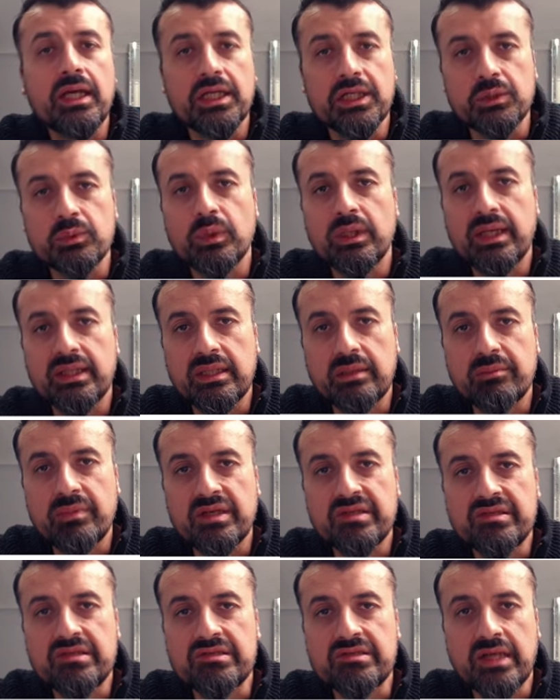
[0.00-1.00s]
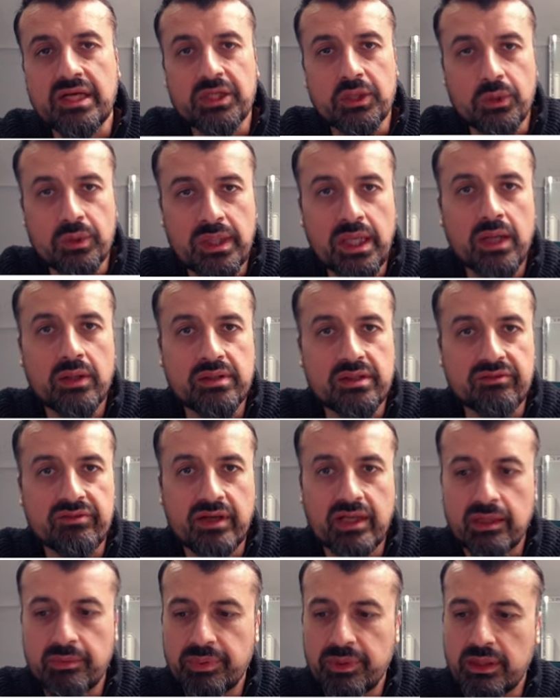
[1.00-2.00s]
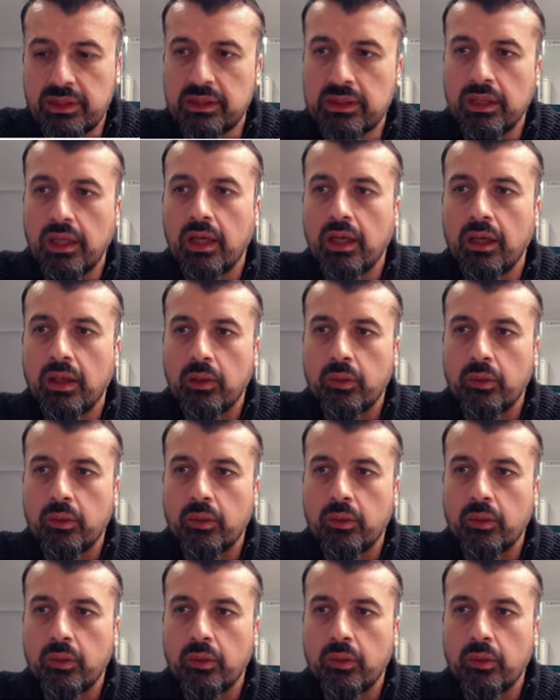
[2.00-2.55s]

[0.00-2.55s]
you will get the message that you're now a developer,